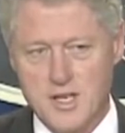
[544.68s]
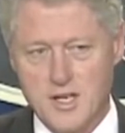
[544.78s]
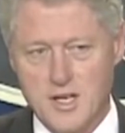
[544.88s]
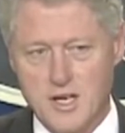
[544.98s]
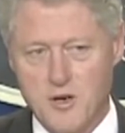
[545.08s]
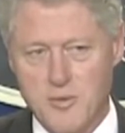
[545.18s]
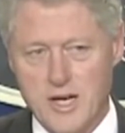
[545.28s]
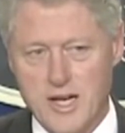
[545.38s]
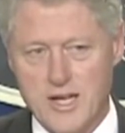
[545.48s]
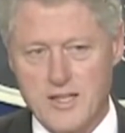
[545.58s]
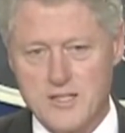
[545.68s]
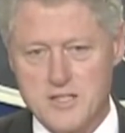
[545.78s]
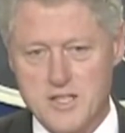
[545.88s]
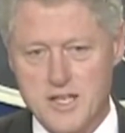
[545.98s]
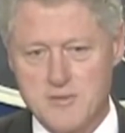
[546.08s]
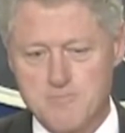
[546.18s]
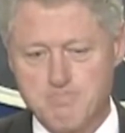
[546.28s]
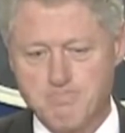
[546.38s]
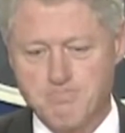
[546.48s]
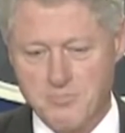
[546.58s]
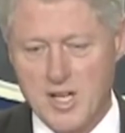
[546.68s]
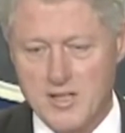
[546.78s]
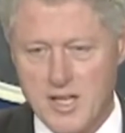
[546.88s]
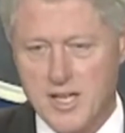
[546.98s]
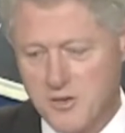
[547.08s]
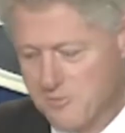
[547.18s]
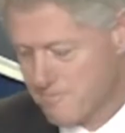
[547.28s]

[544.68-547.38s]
and go back at this again. Thank you.